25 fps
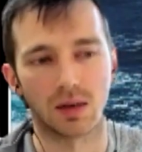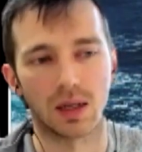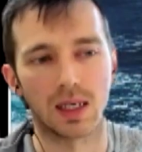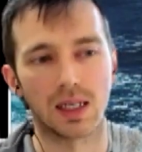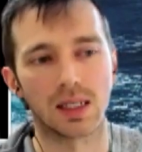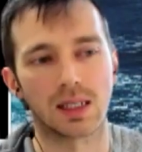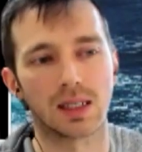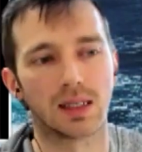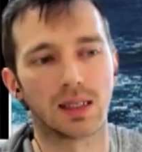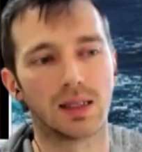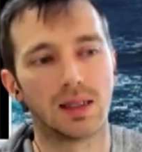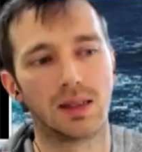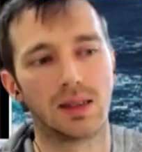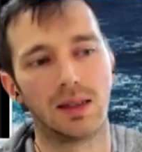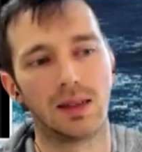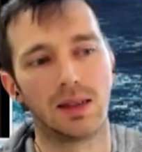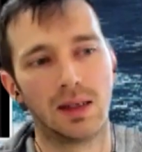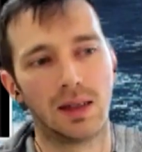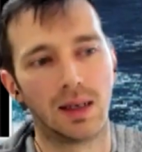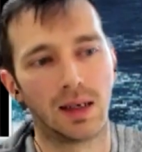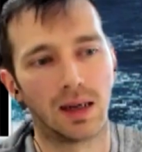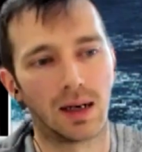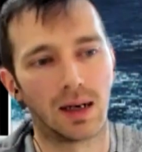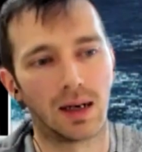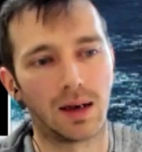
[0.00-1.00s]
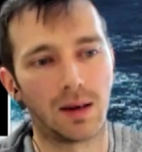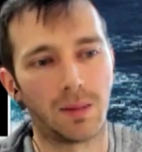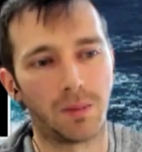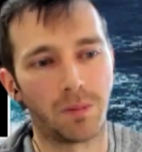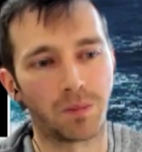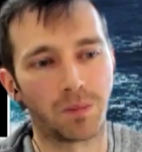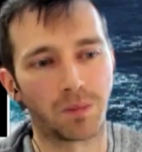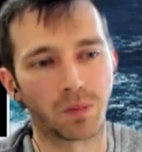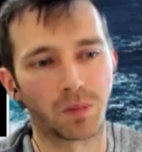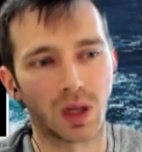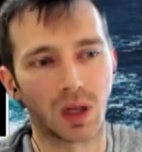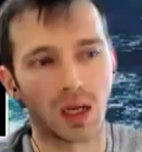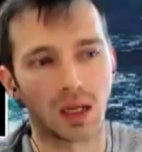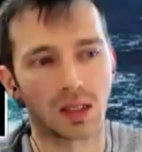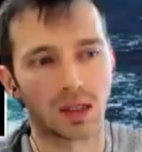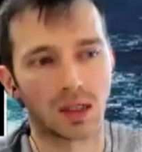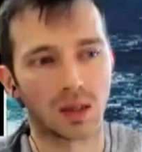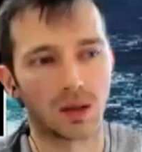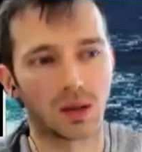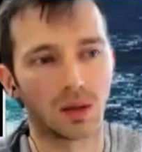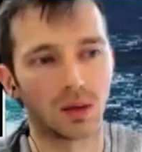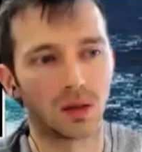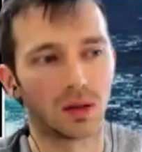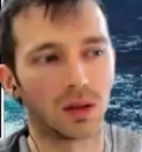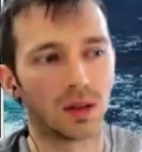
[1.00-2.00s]
right? And
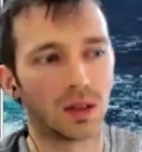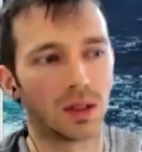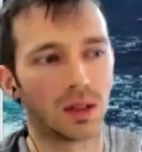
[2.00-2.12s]
so